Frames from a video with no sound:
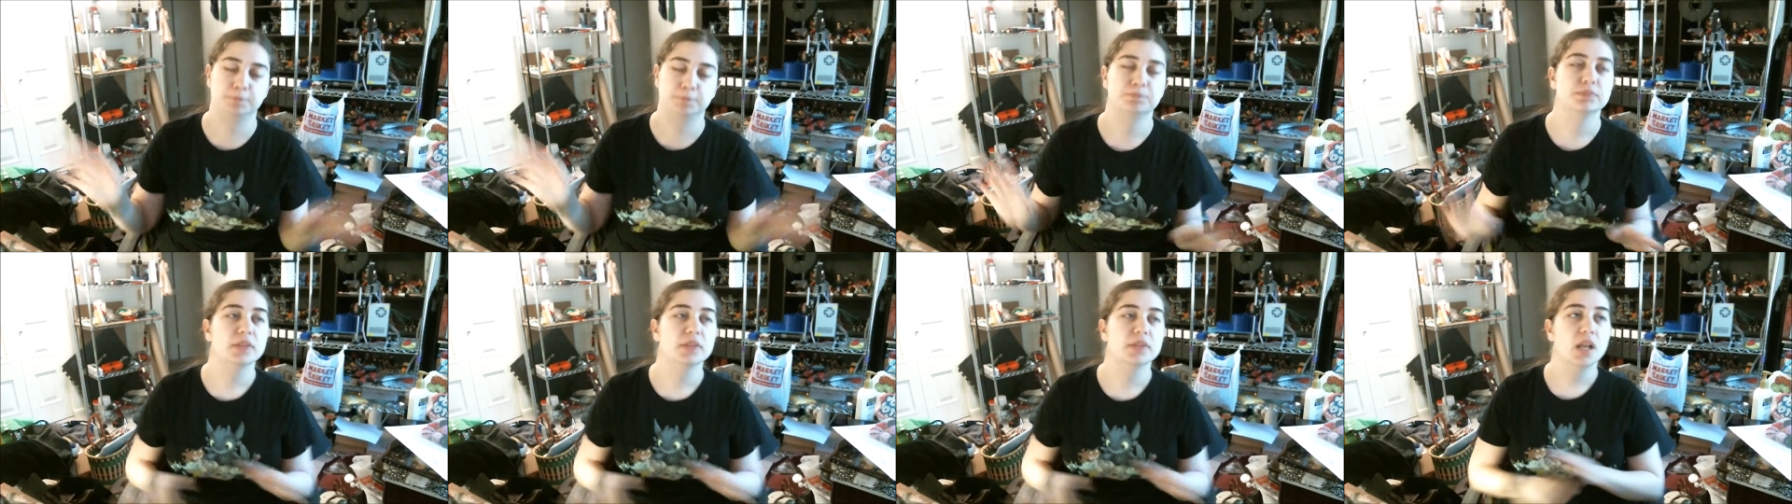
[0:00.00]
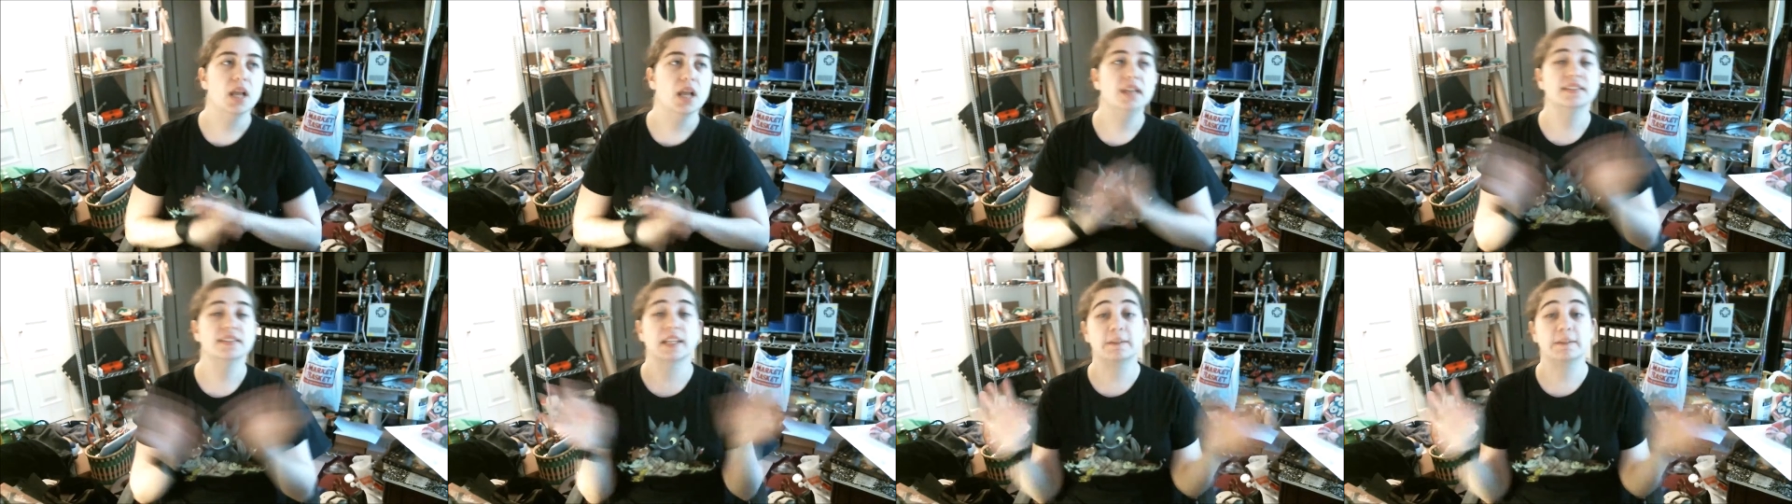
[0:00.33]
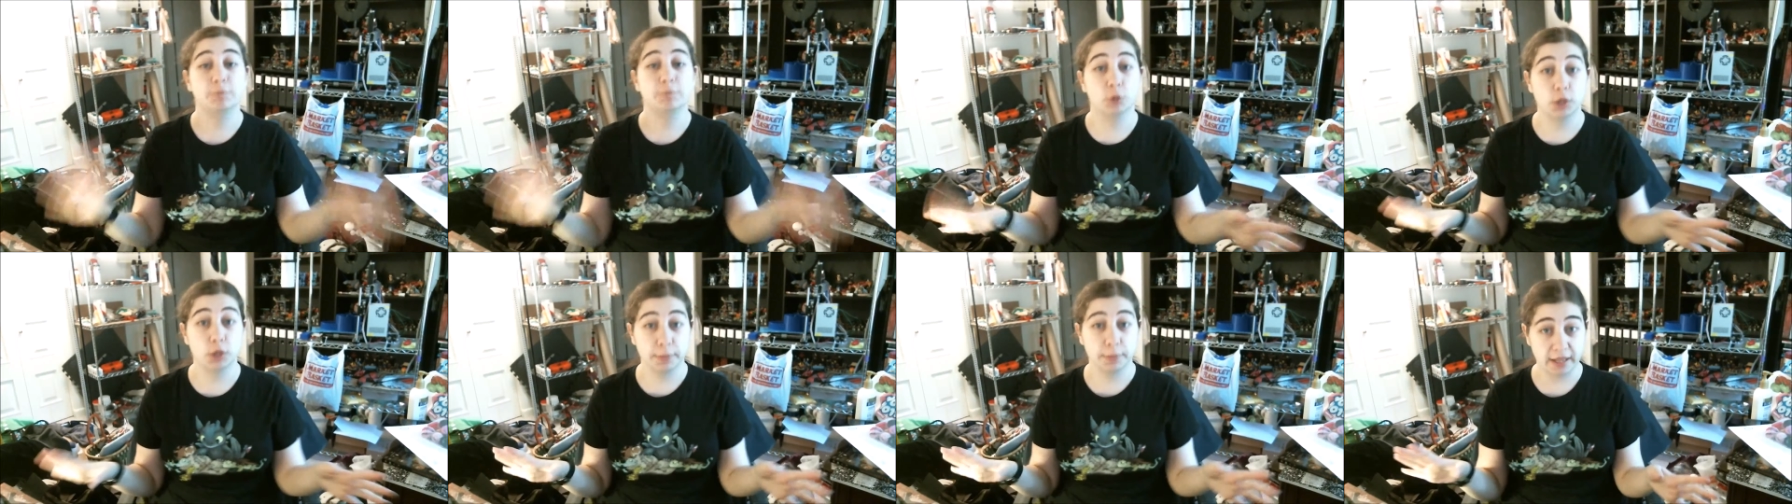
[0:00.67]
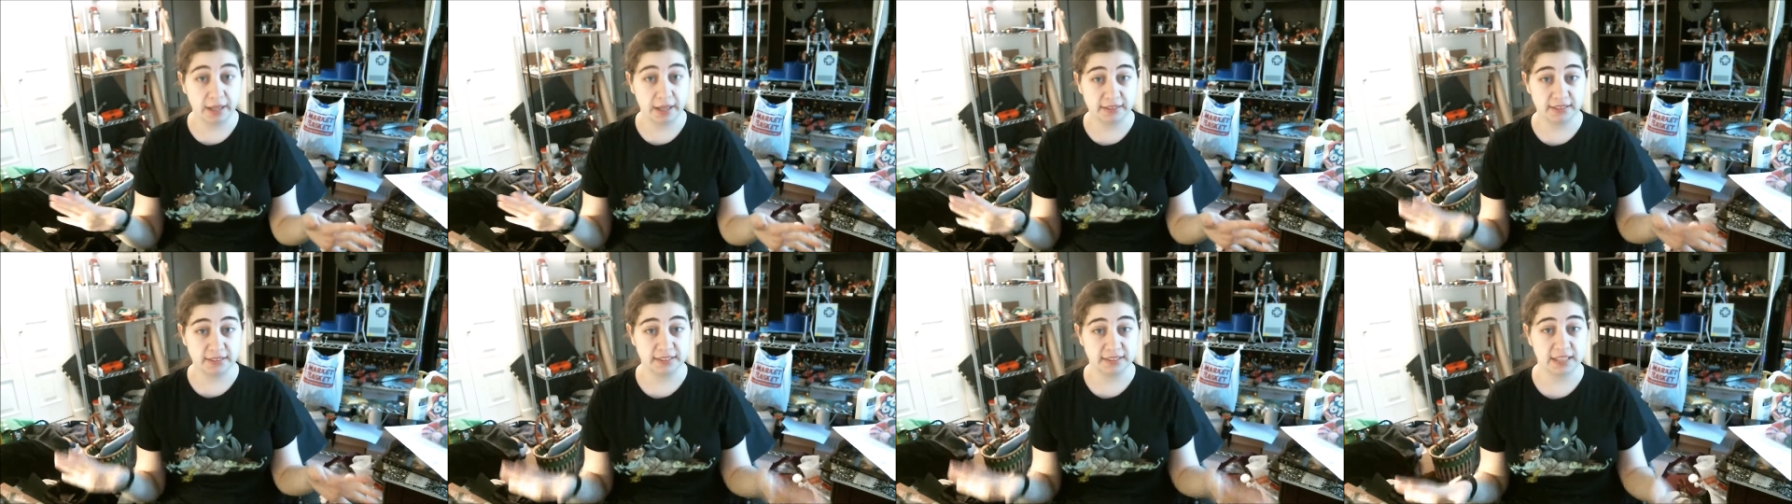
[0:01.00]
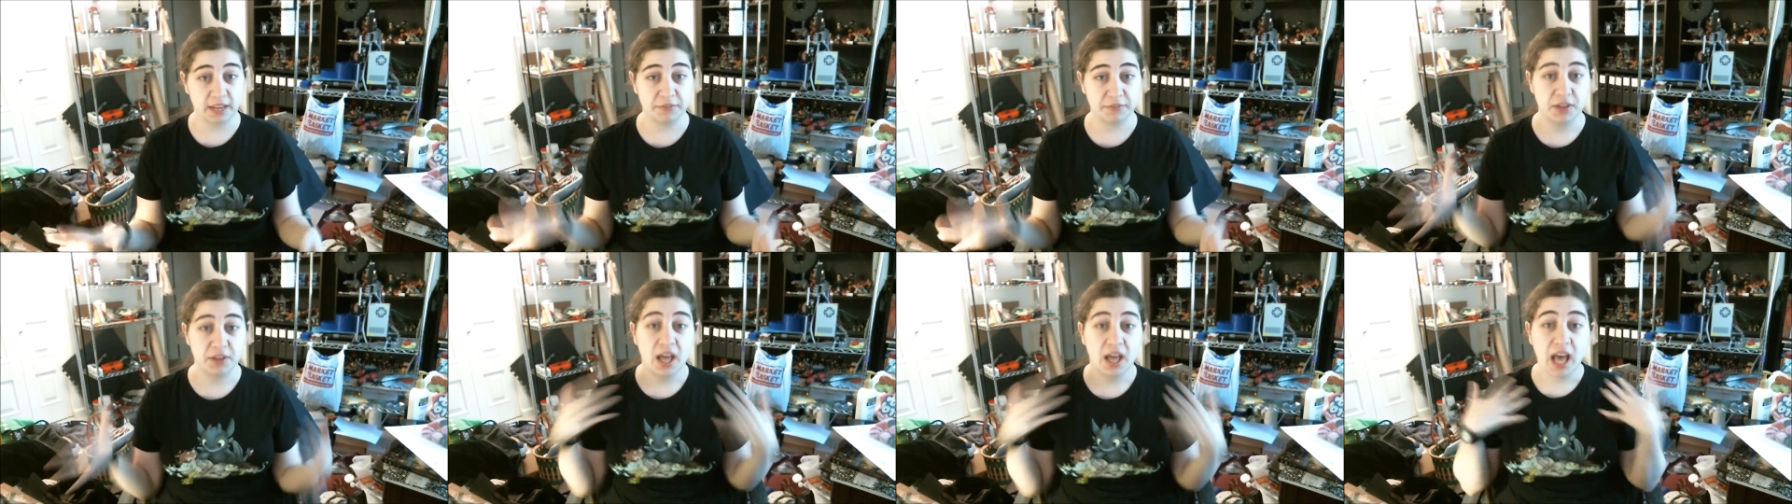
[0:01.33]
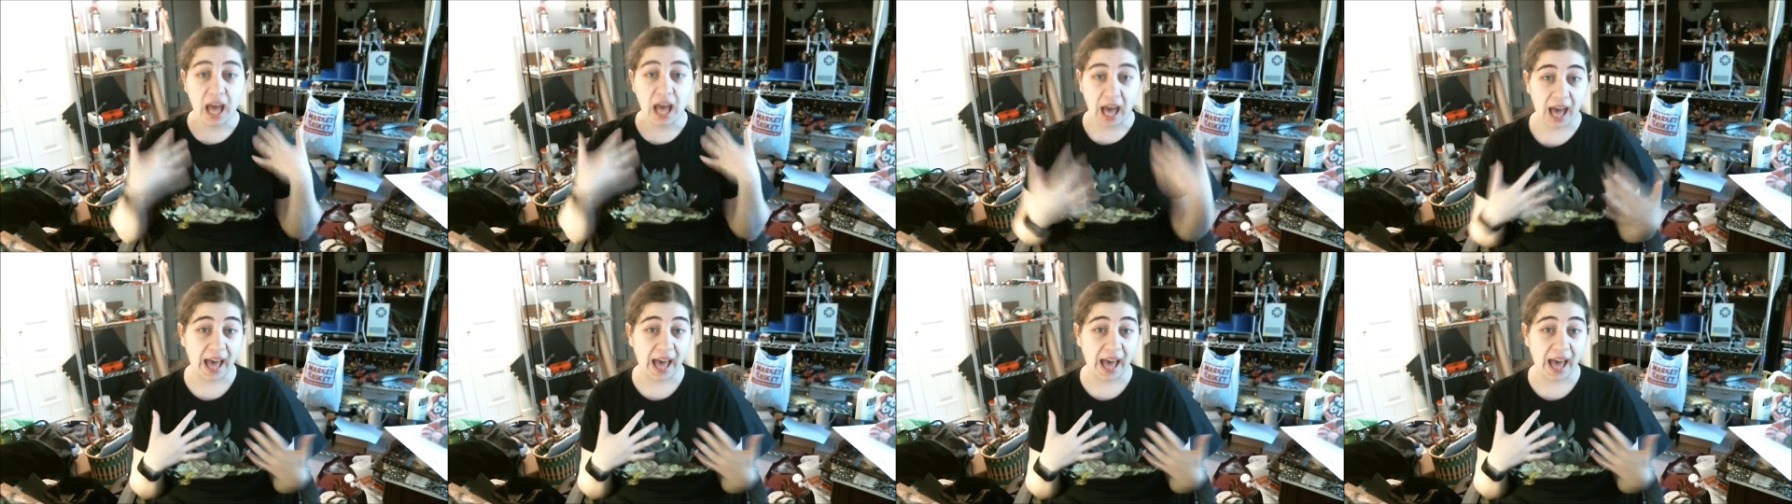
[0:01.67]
It's like 40 pounds of stuff.